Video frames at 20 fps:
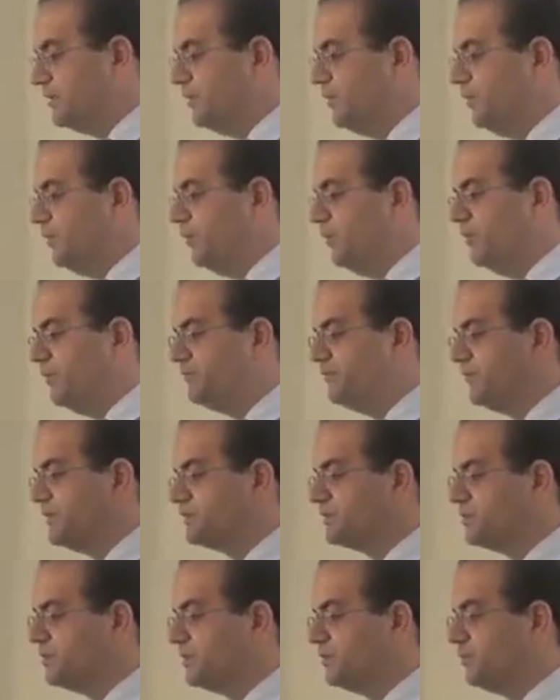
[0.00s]

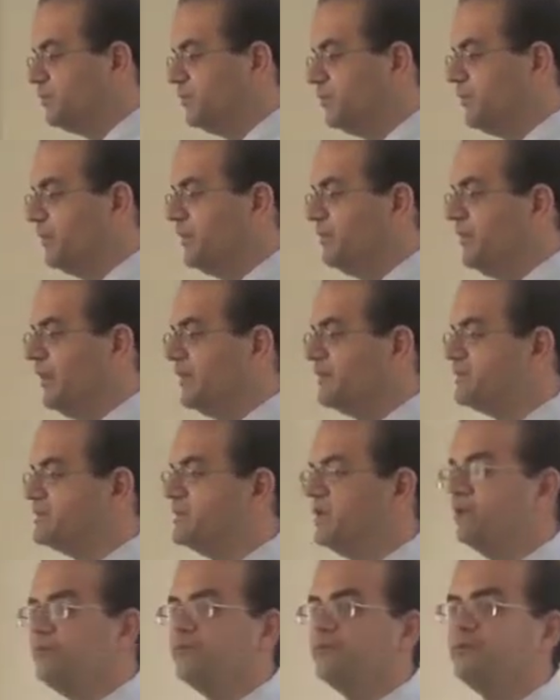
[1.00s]
well-functioning program by
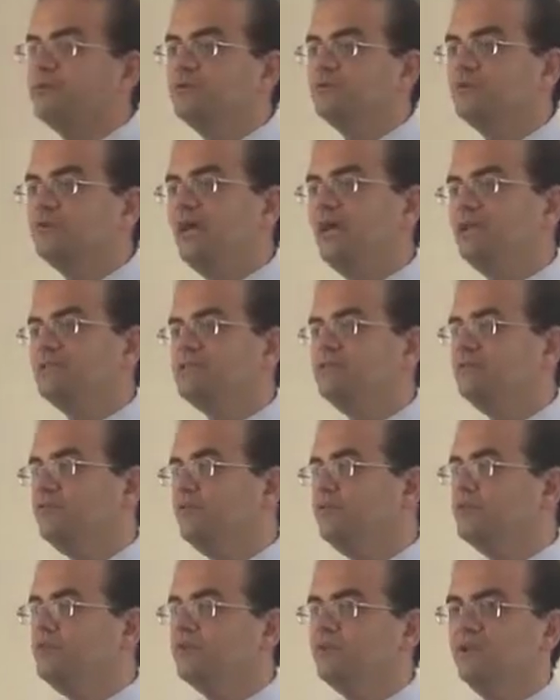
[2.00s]
itself. We do lots of
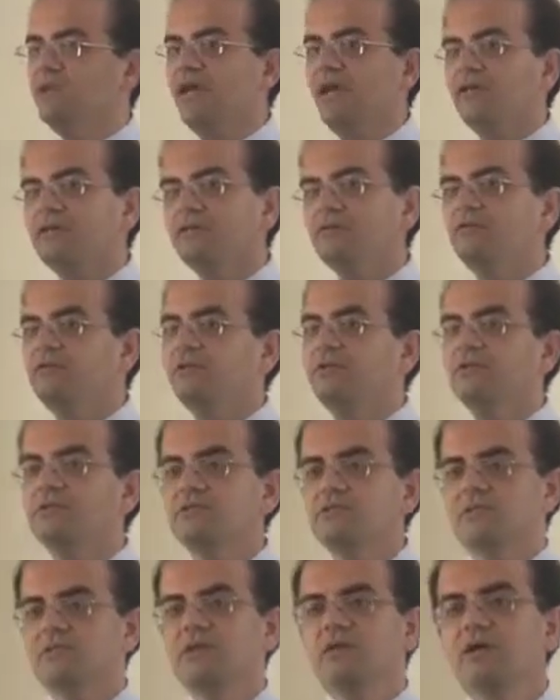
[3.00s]
community
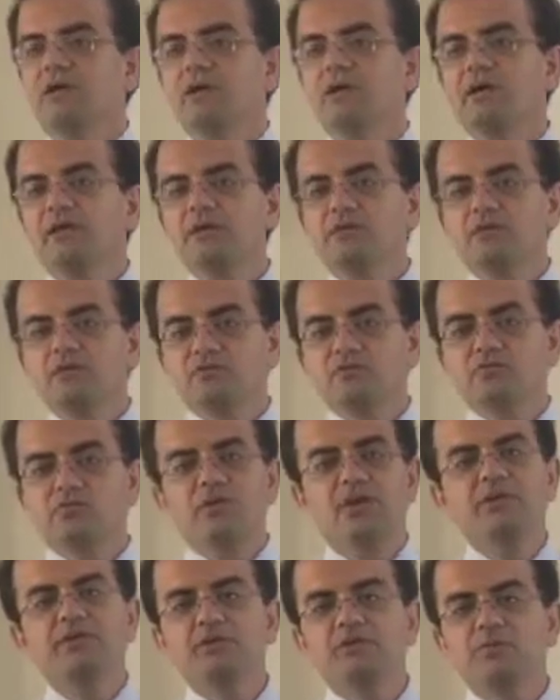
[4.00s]
activities. It's
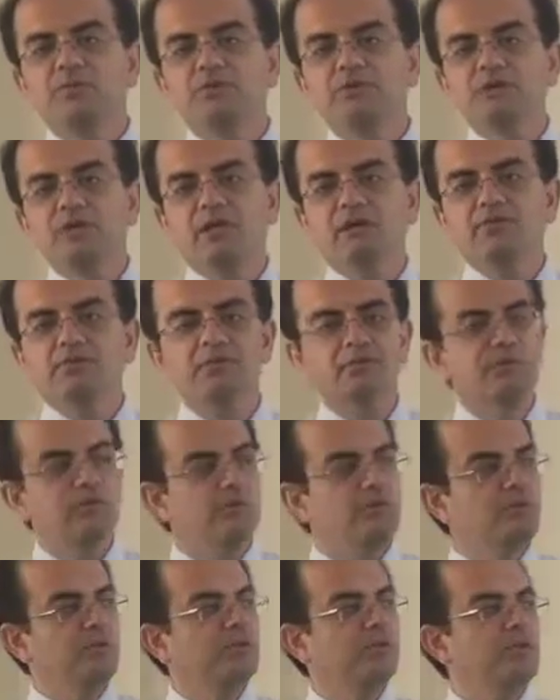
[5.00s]
great to reach out to the
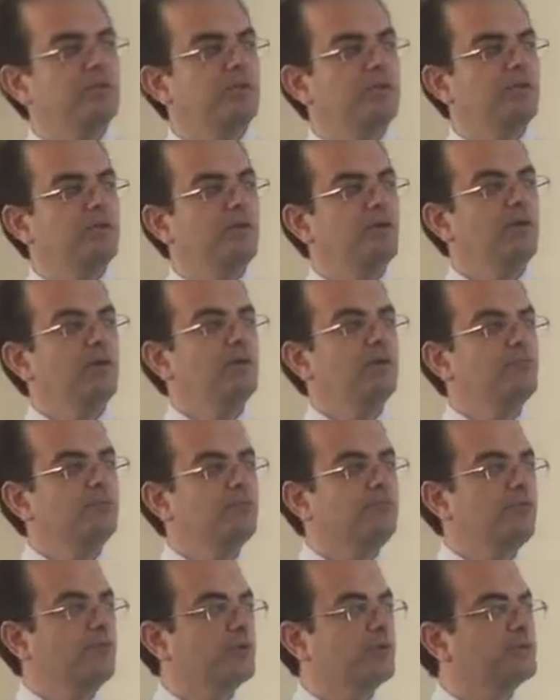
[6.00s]
community.
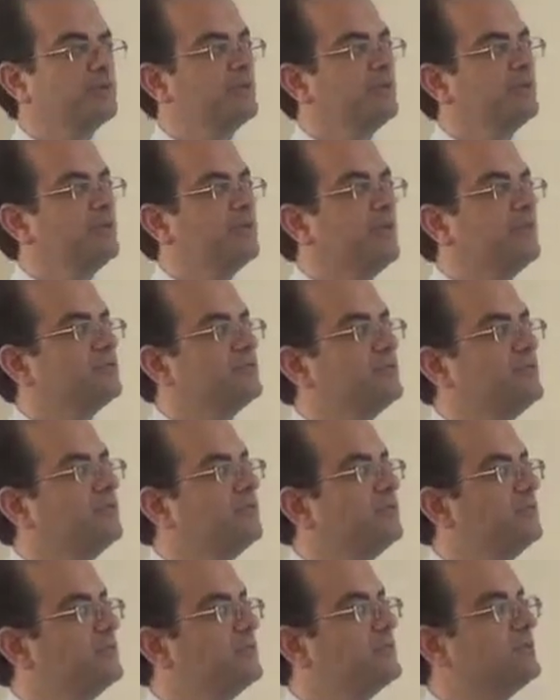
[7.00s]
We're fortunate to have
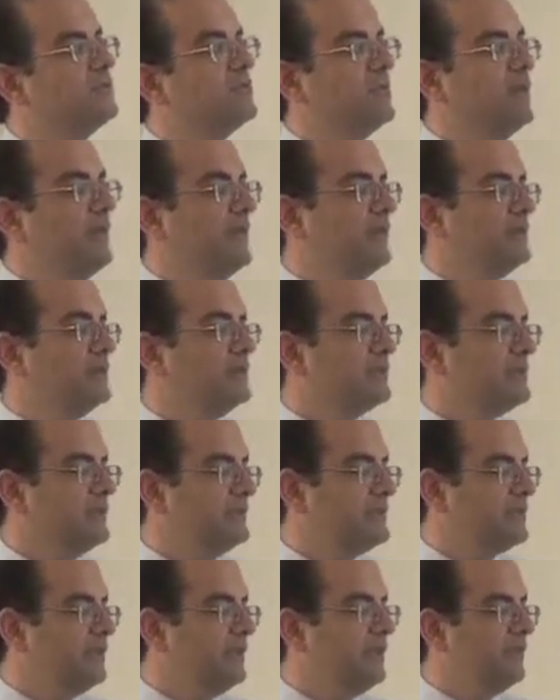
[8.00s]
students. This
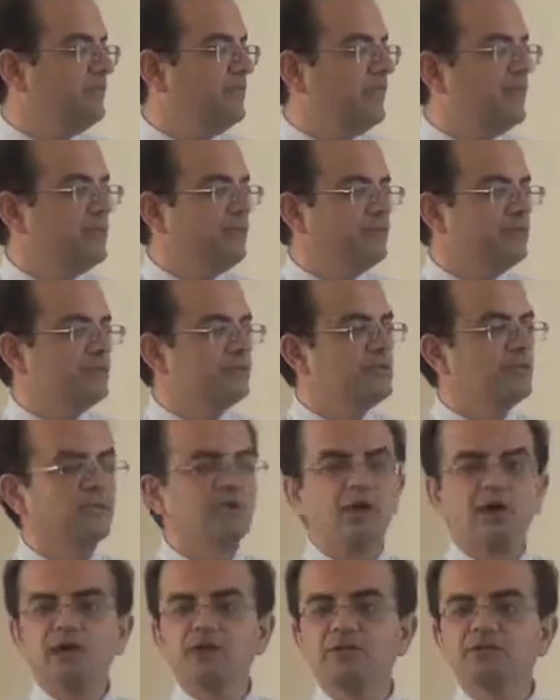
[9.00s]
is the fatal vision
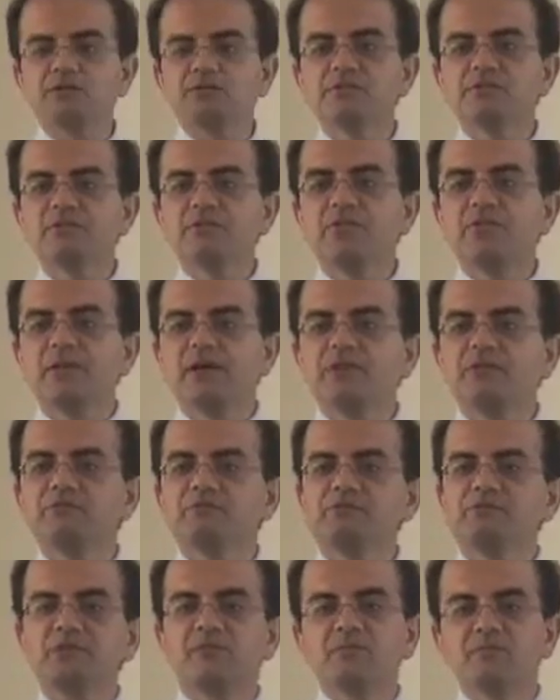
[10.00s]
goggles that you might have
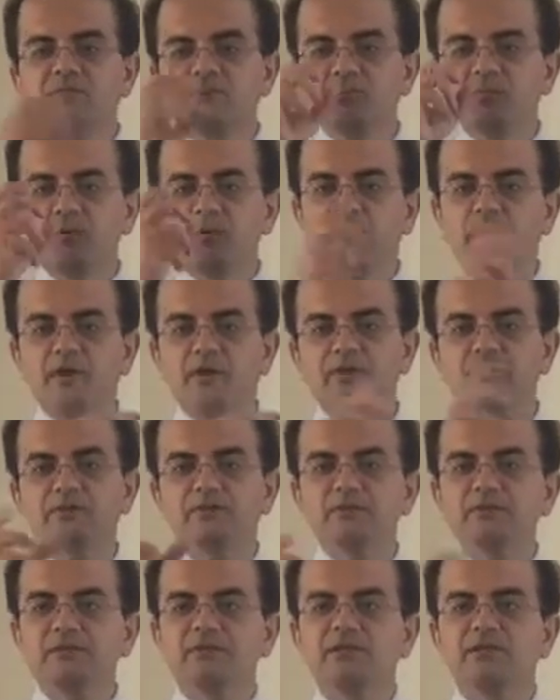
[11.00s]
seen people
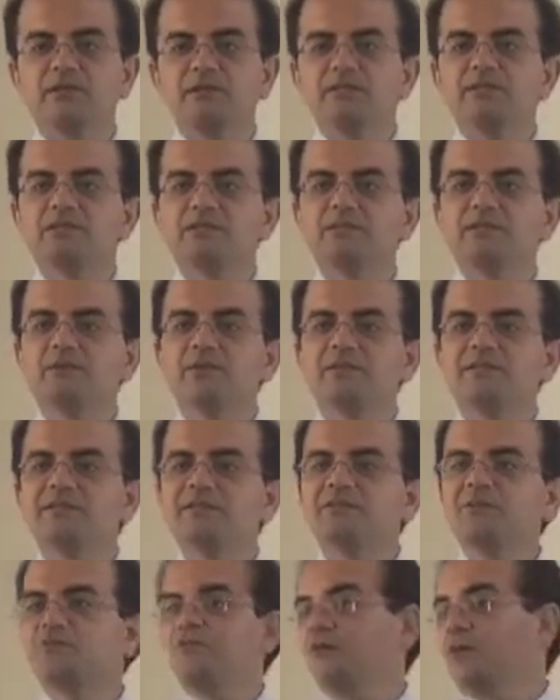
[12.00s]
wear to
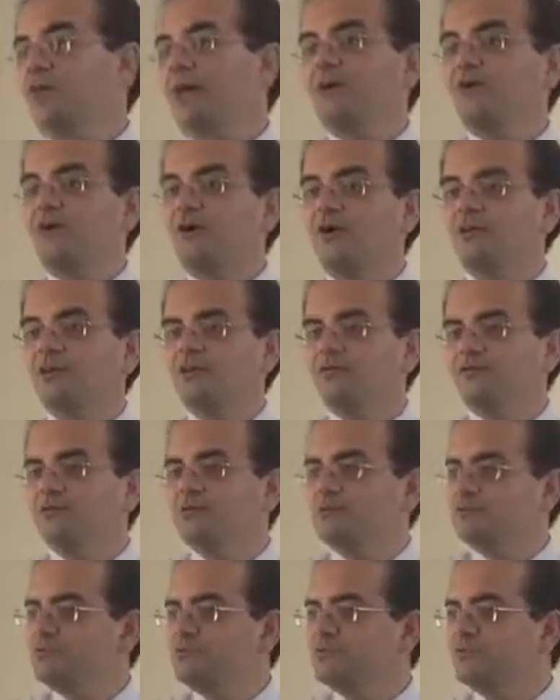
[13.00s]
simulate different alcohol
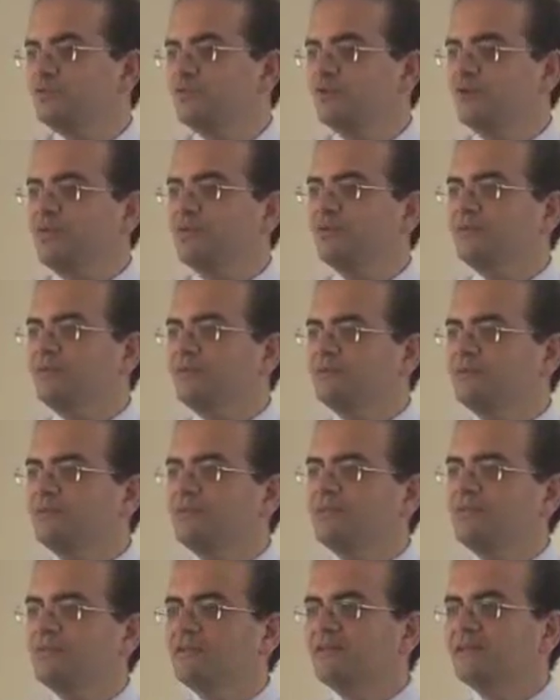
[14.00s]
levels. We should have brought
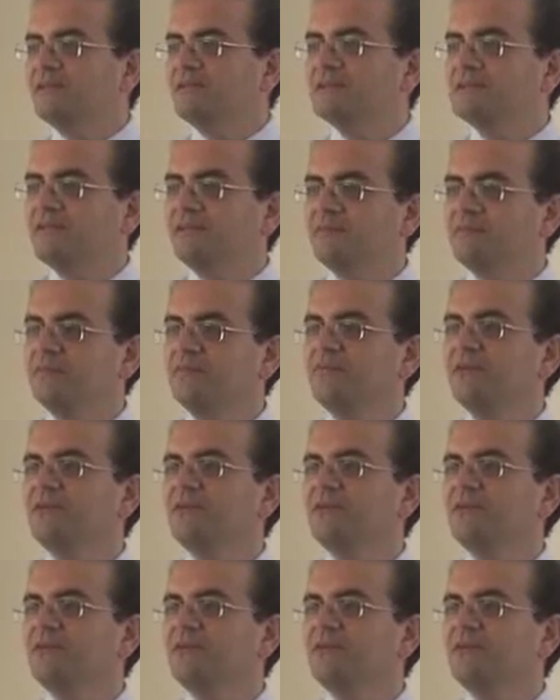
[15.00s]
them next time.